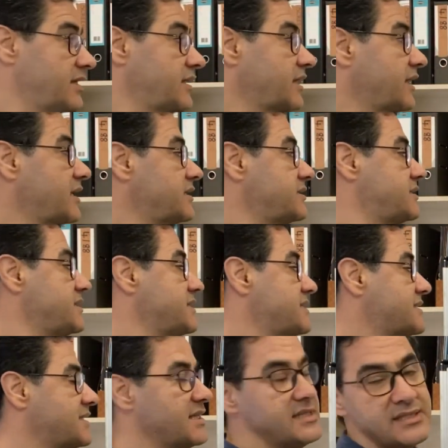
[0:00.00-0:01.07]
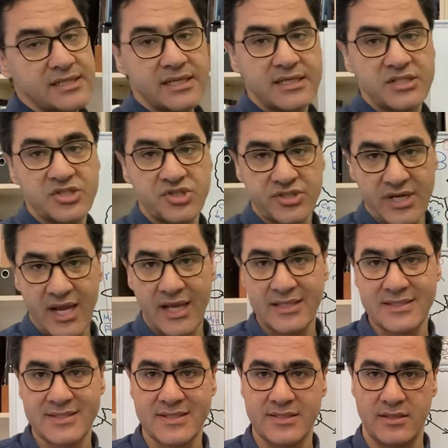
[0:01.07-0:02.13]
And descending
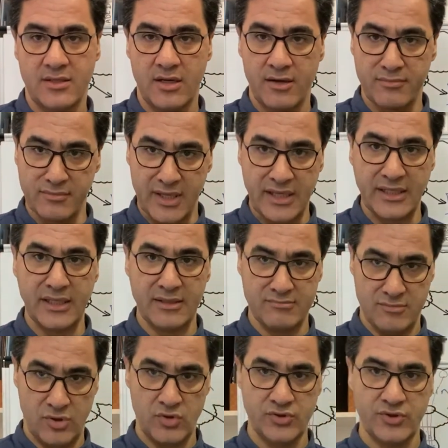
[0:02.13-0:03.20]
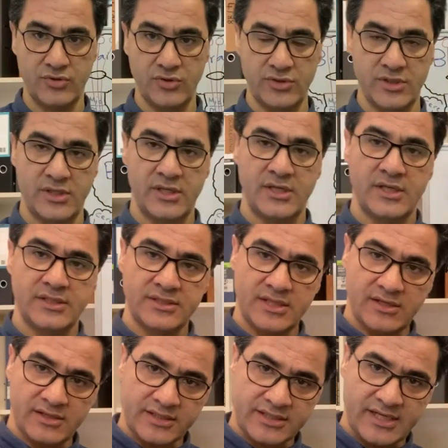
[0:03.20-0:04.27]
tracts are mainly motor. They
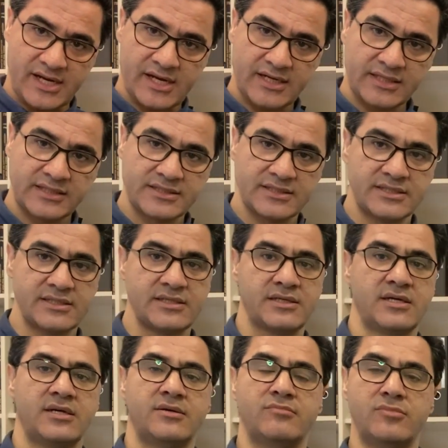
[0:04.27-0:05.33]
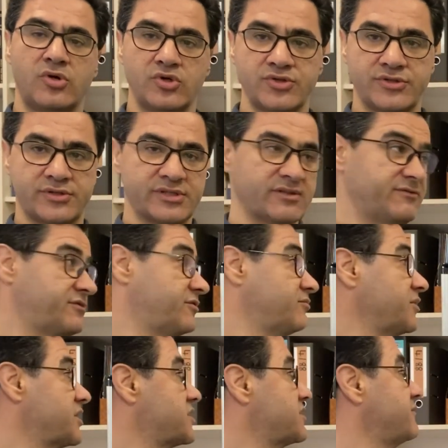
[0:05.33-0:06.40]
are carrying the motor
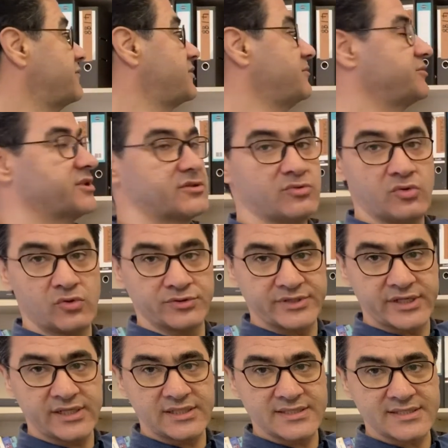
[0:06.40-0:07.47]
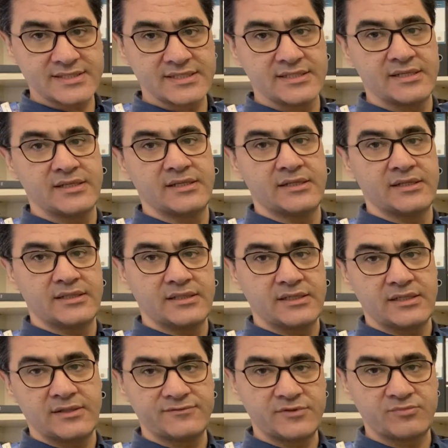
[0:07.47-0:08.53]
information from the cortex
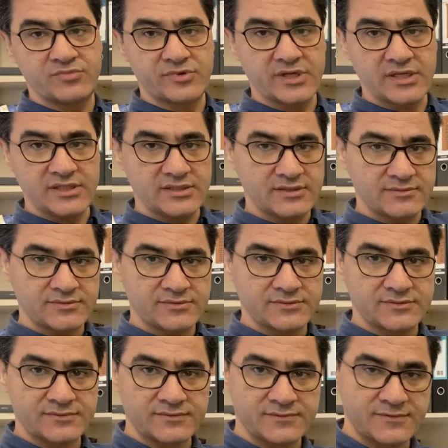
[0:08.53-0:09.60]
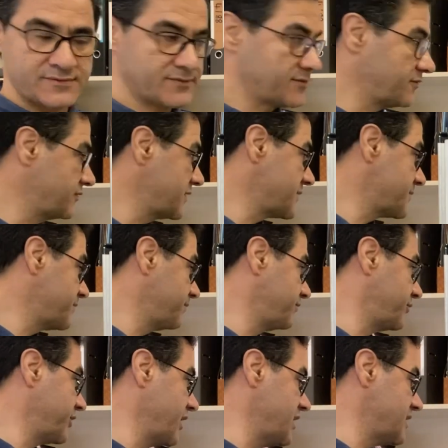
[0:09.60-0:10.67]
of the brain through this
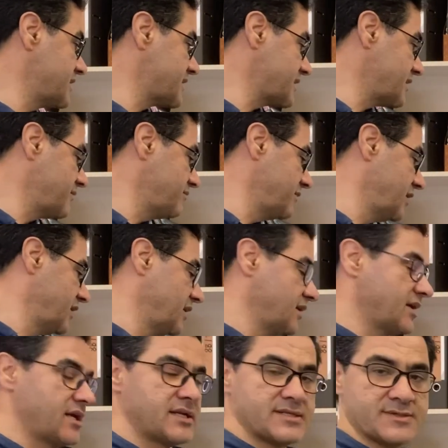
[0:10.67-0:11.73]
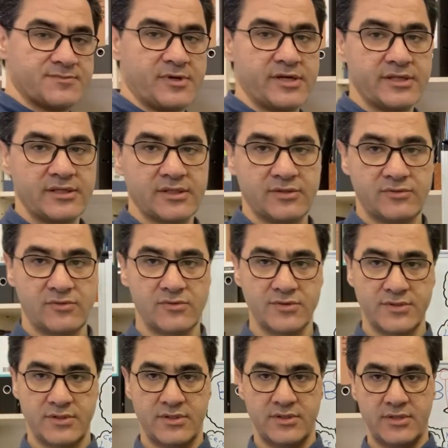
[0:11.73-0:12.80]
brainstem and the spinal cord,
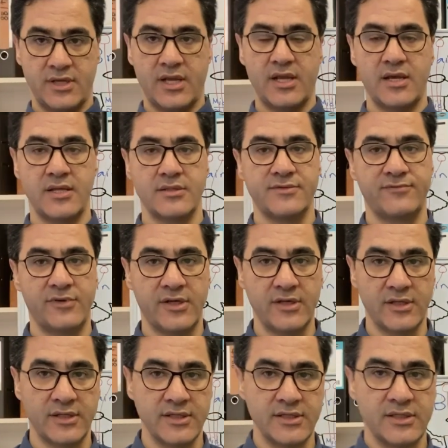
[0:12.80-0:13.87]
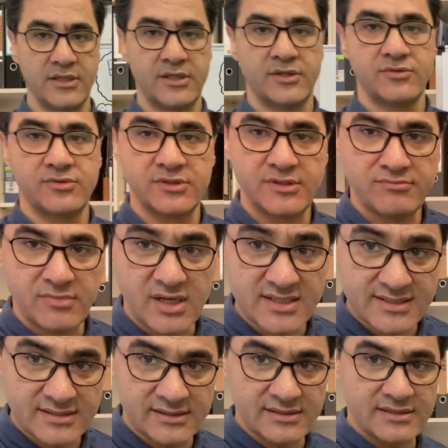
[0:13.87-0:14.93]
and finally to the
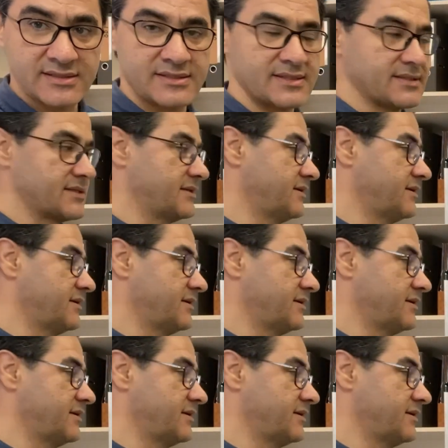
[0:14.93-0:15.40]
muscles.